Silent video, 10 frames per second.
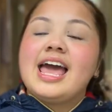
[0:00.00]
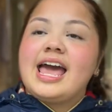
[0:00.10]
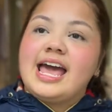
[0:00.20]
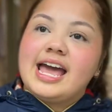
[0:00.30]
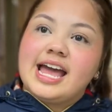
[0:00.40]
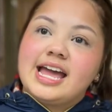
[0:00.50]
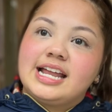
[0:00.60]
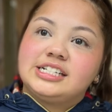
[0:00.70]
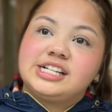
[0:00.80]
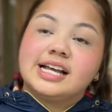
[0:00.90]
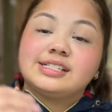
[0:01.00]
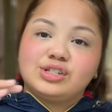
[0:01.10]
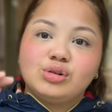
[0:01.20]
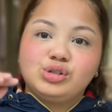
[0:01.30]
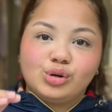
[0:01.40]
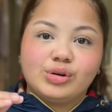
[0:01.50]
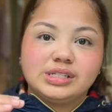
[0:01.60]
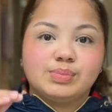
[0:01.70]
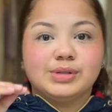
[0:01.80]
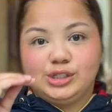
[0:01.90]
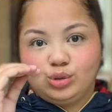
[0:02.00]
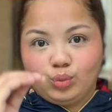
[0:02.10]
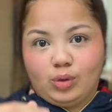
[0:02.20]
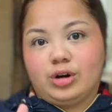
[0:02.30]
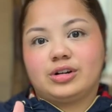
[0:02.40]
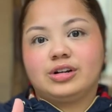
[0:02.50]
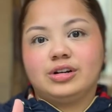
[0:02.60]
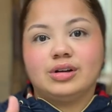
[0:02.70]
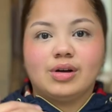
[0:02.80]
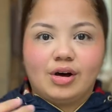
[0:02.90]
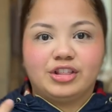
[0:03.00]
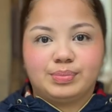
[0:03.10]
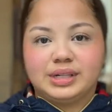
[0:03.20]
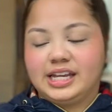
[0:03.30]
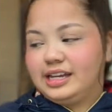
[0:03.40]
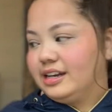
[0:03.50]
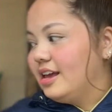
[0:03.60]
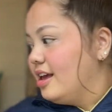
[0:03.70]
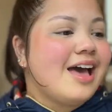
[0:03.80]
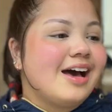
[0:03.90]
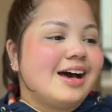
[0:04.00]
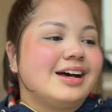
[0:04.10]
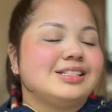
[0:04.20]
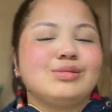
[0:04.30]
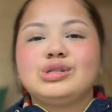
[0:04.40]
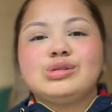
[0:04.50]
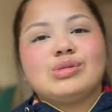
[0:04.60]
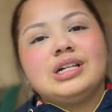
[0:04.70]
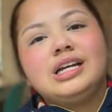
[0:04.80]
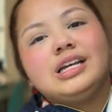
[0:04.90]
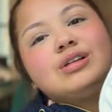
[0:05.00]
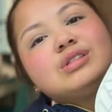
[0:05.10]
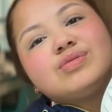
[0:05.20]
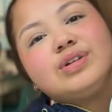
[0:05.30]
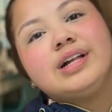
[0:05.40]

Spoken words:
and she has no choice but to work on the plane. So it's just really useful